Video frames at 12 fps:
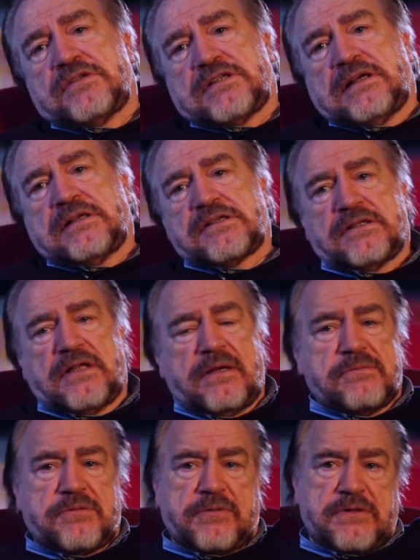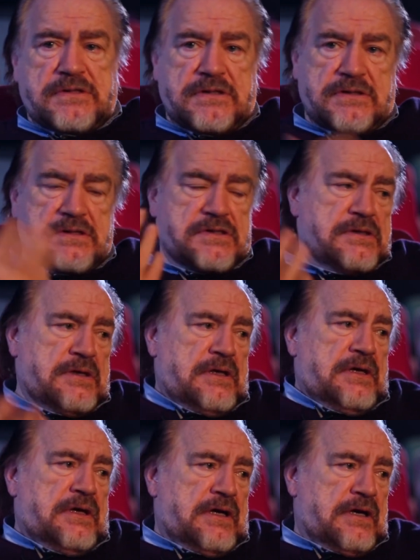The Silence of the Lambs, because
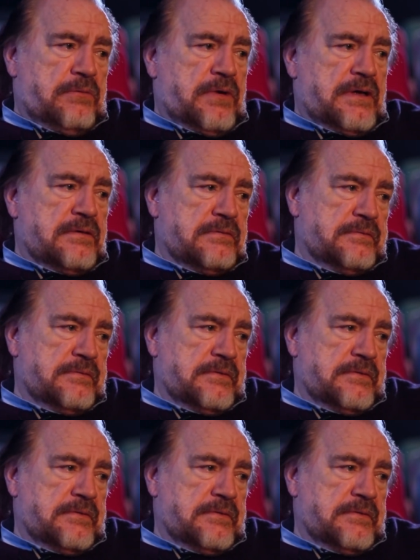it went